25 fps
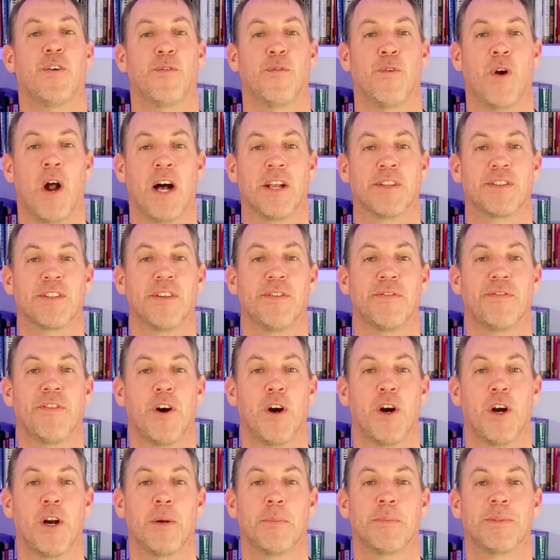Rosslyn
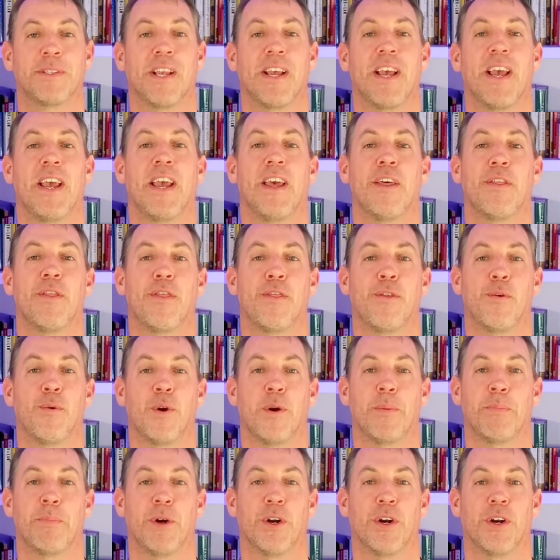Farms and
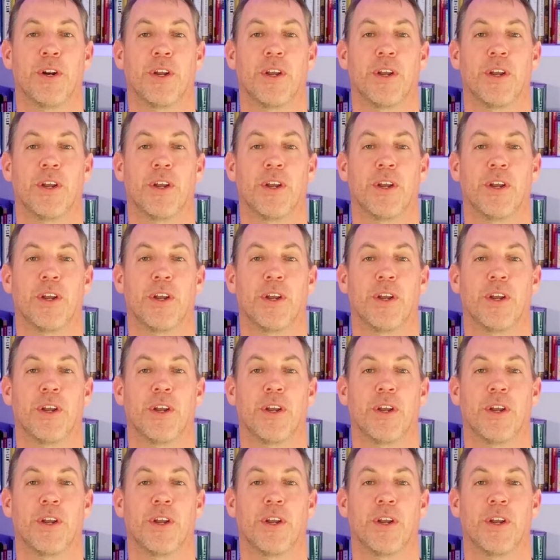Thornburg.